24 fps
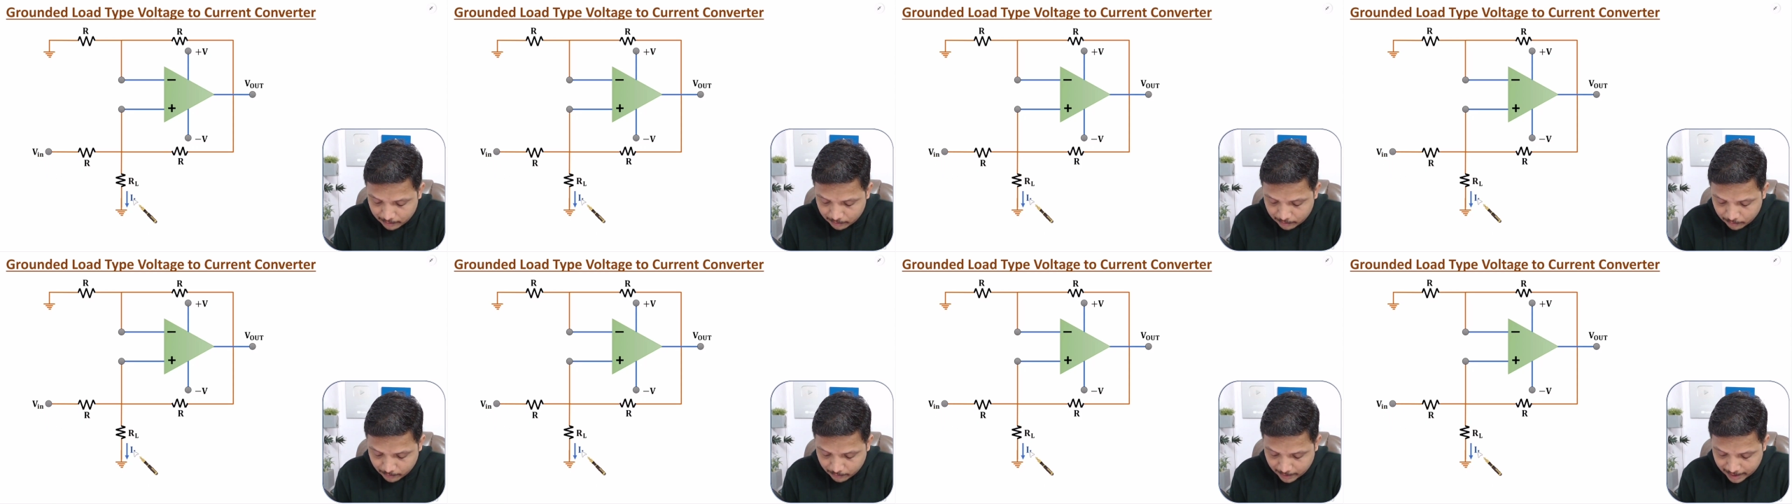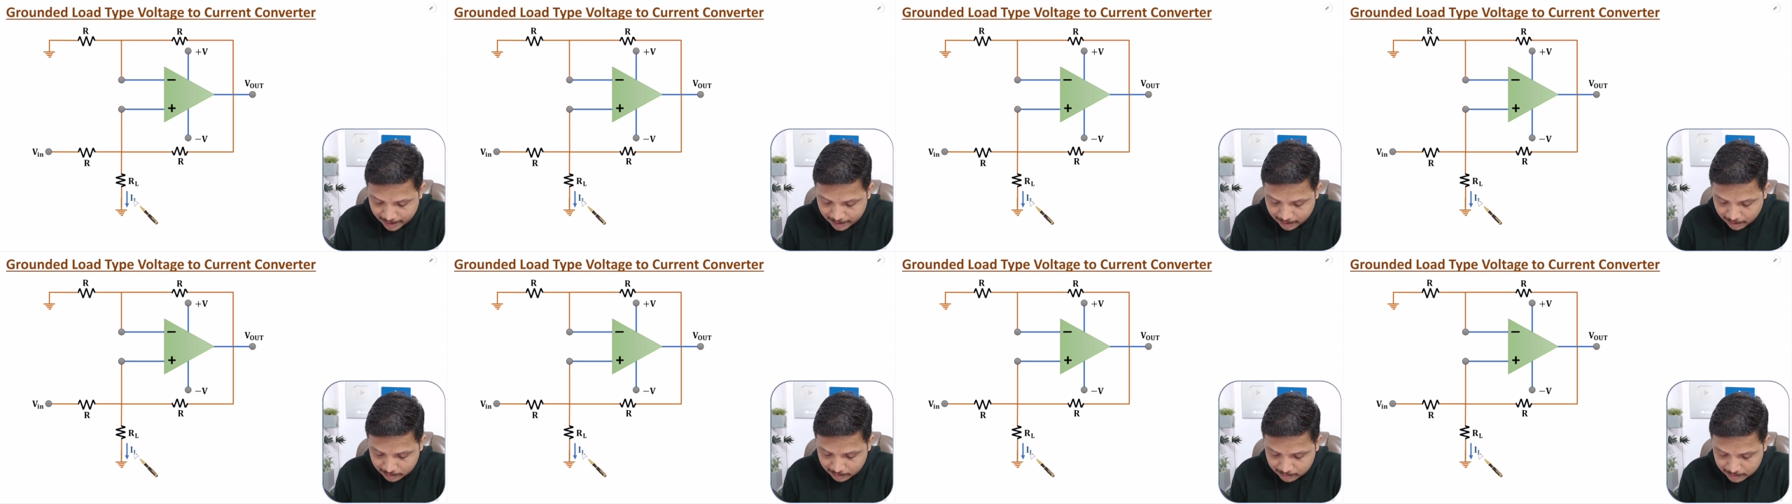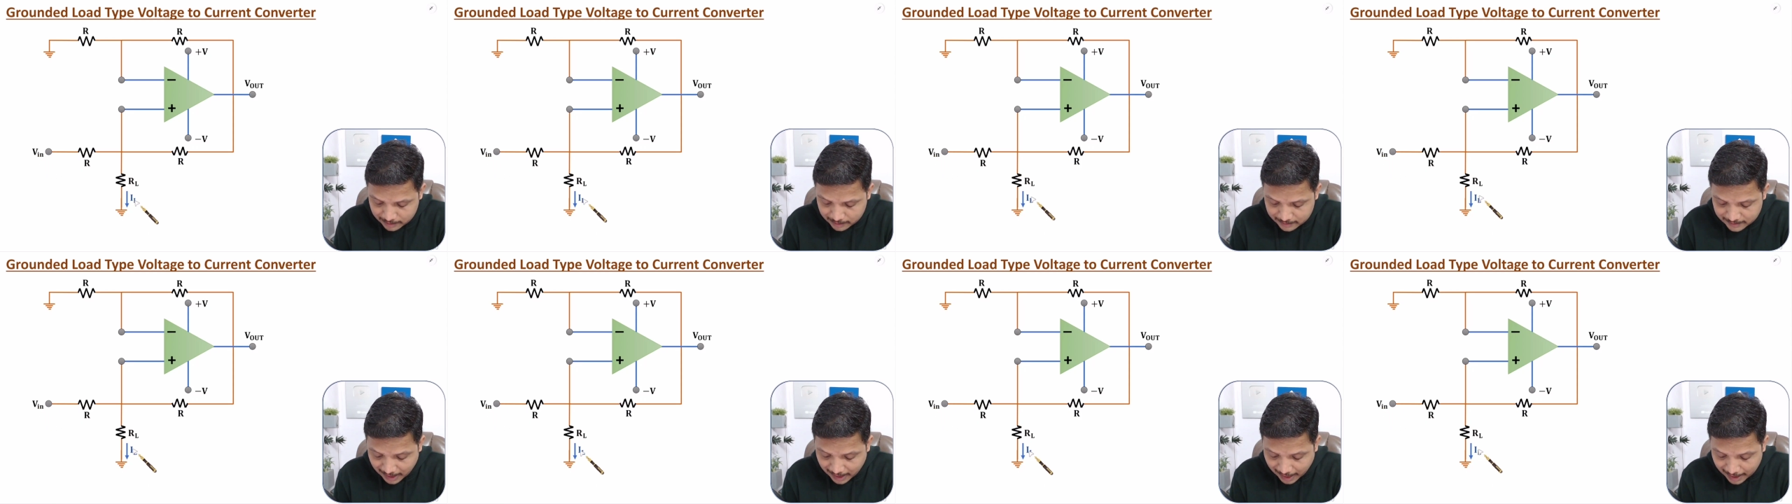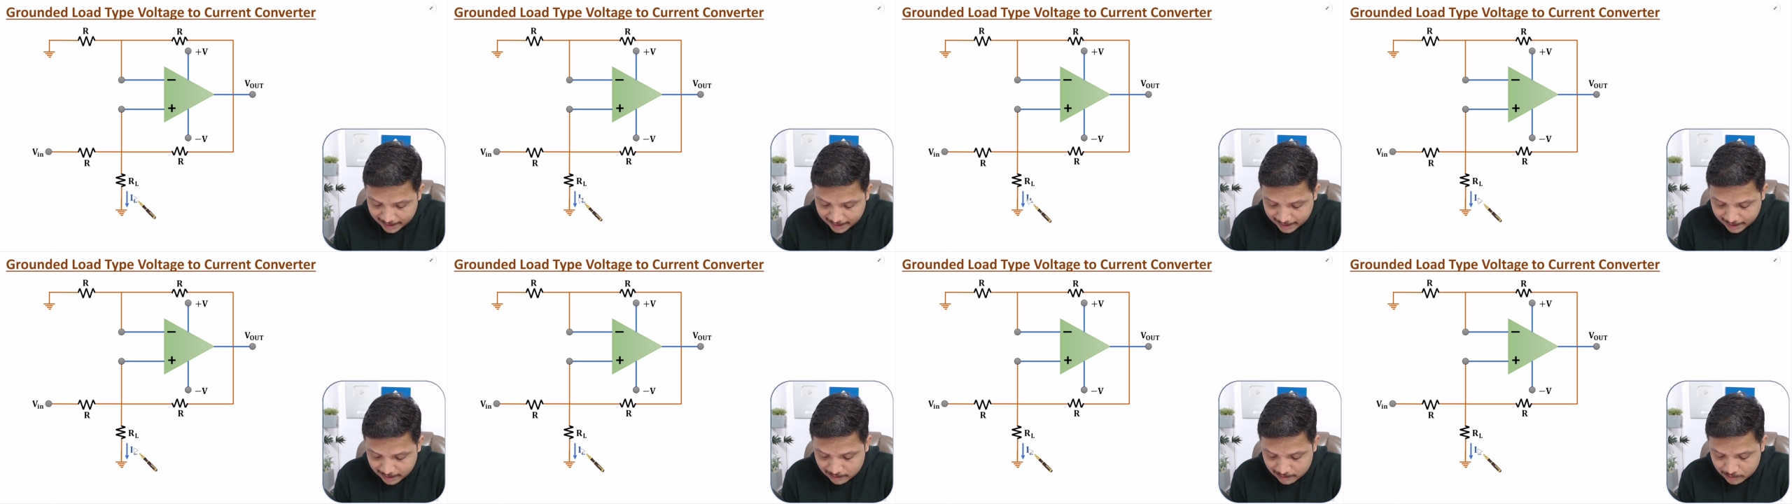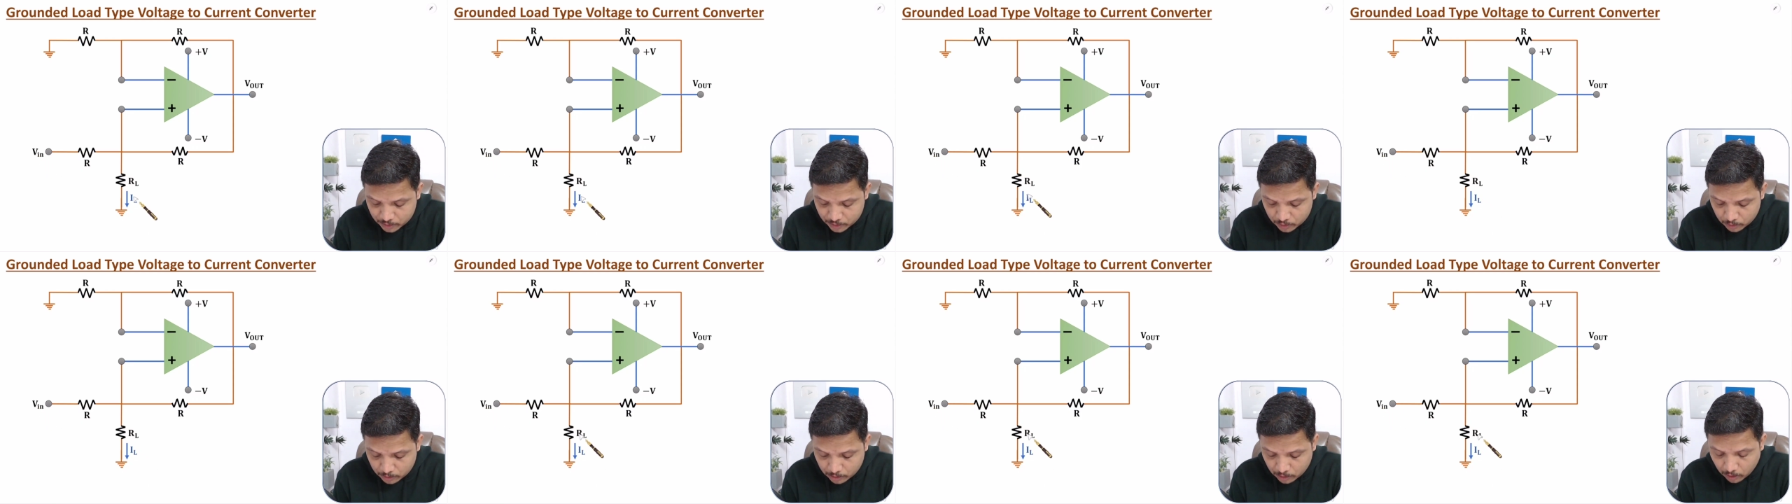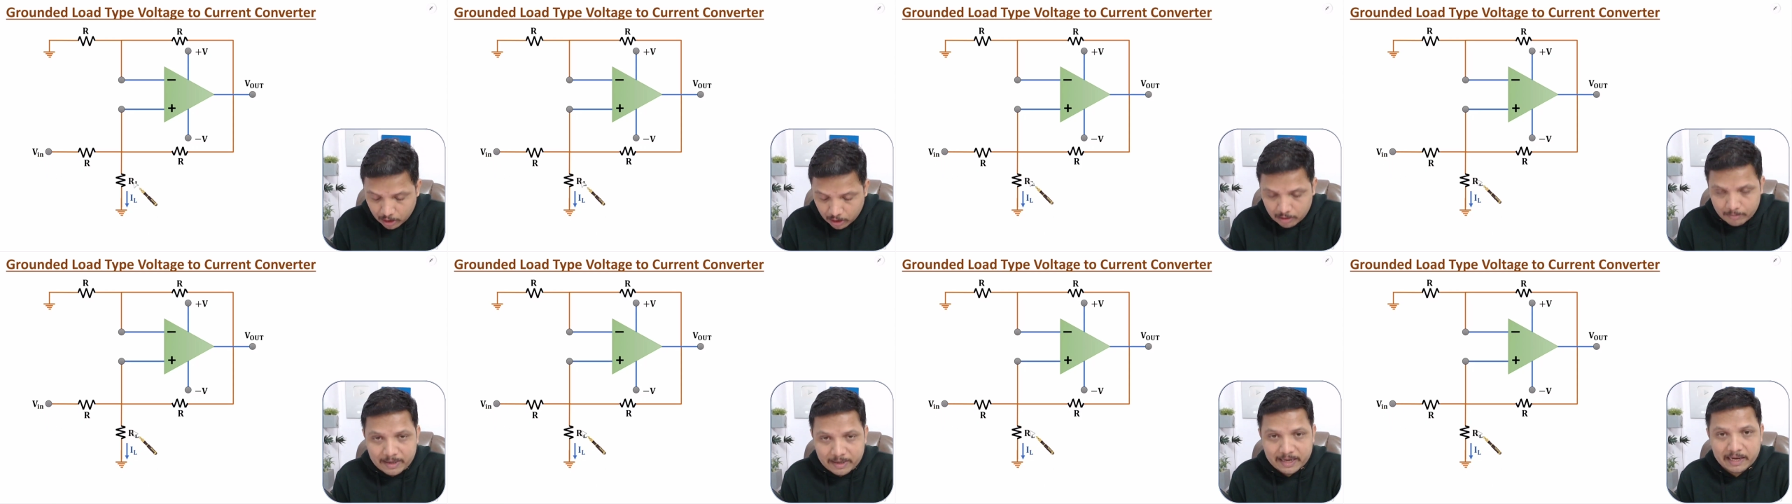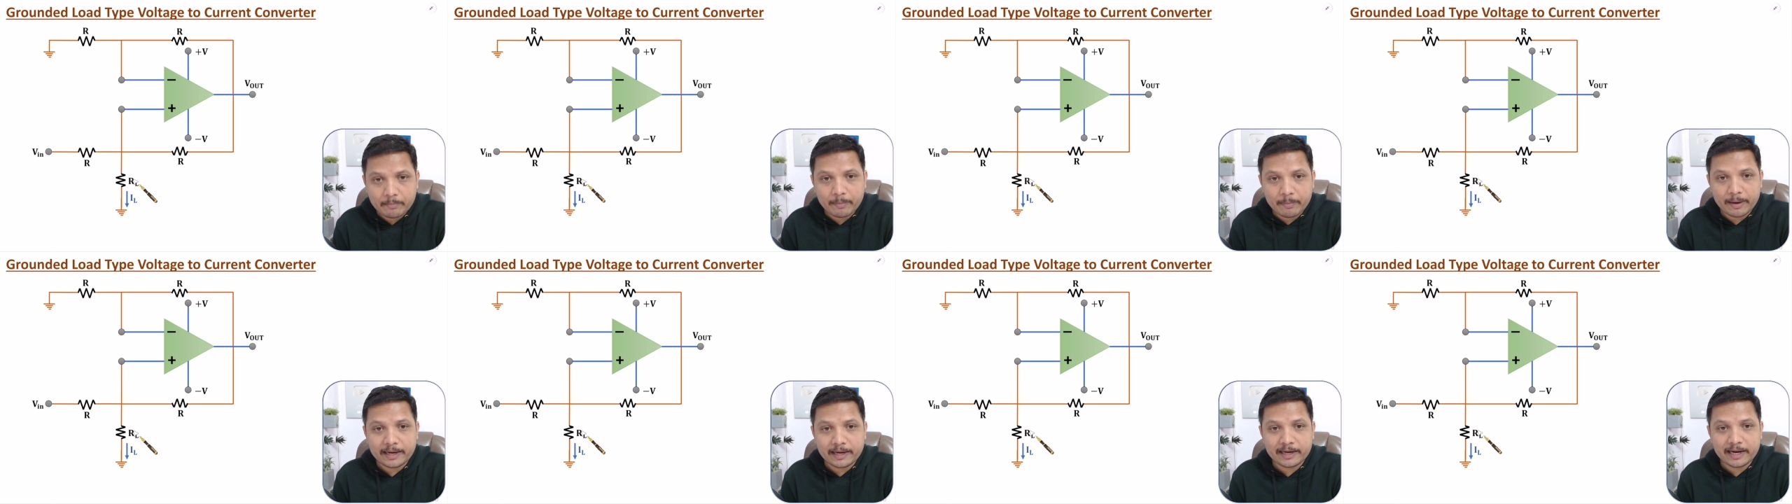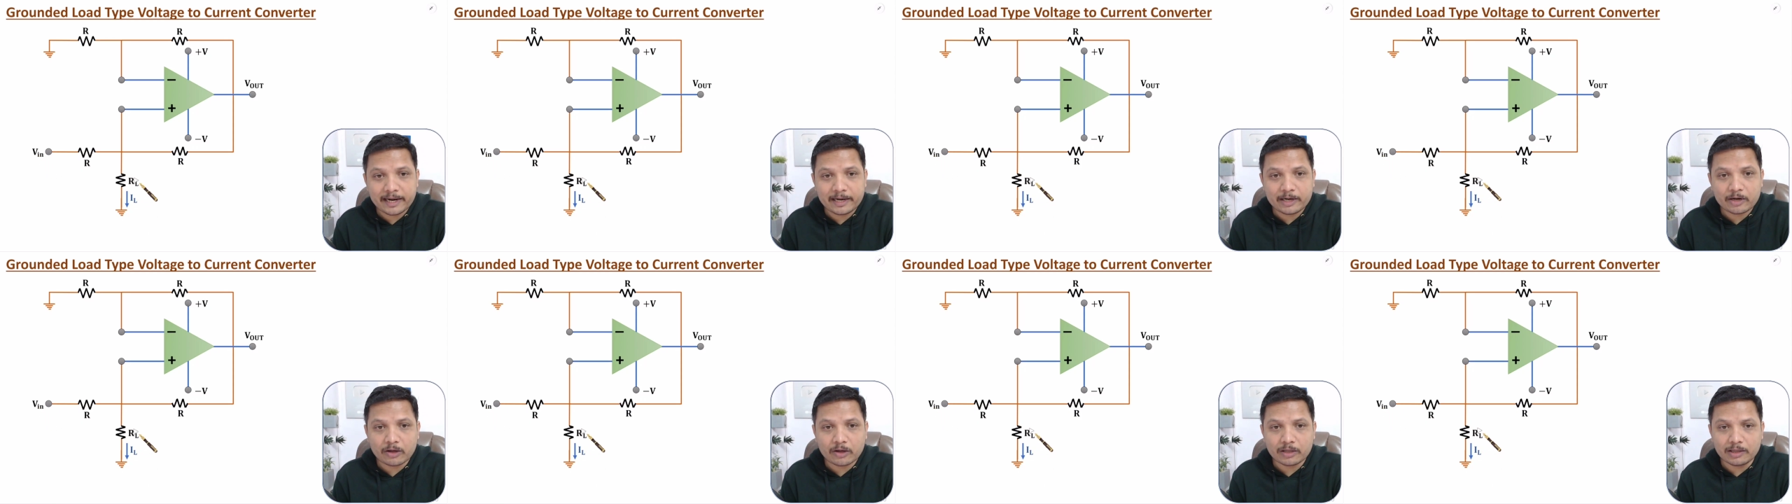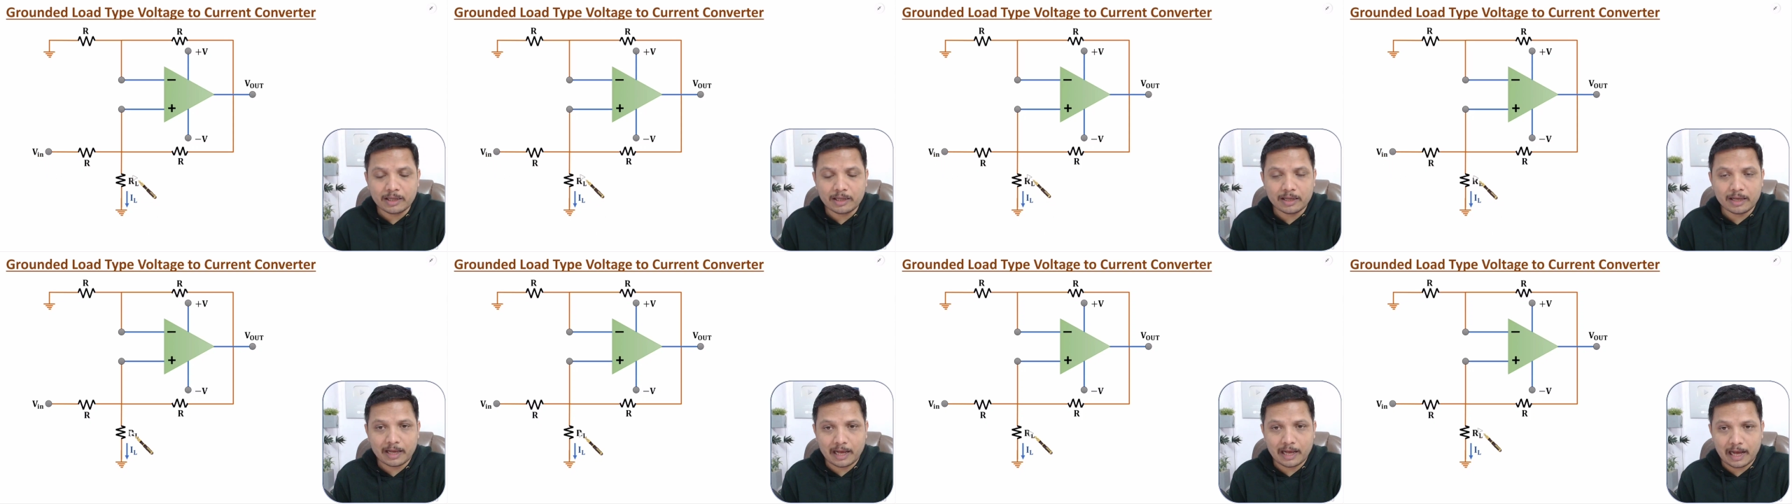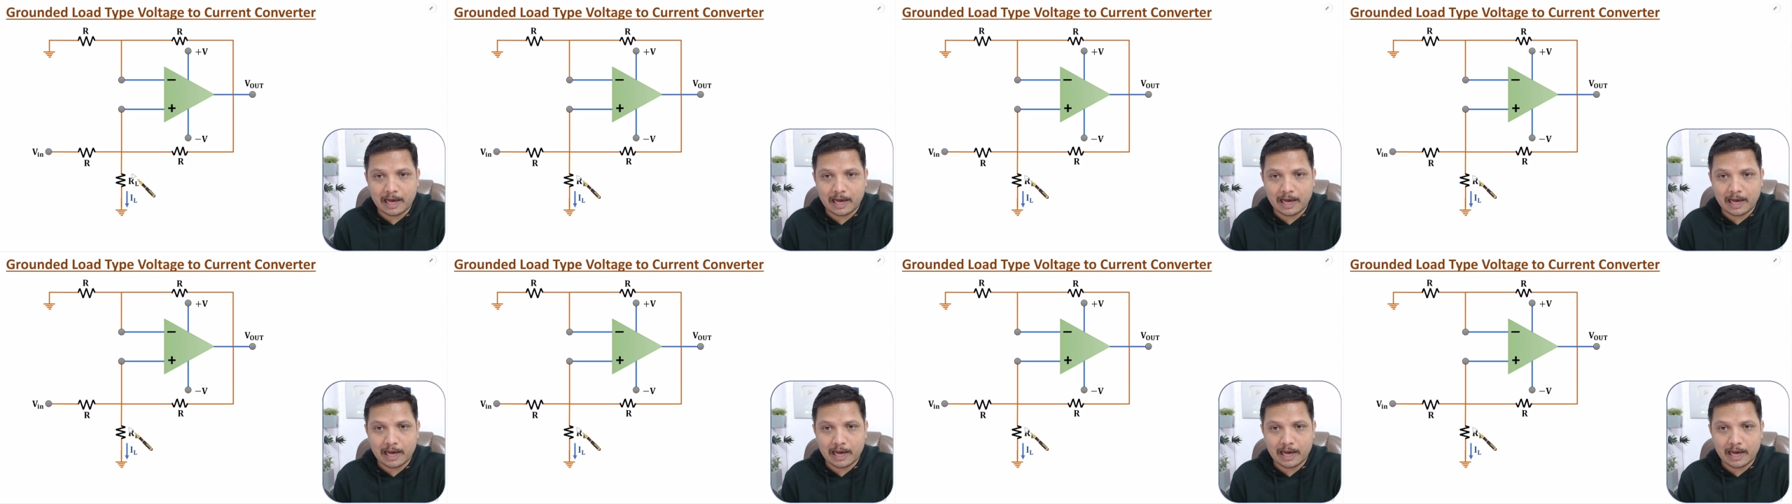where this IL should not be dependent on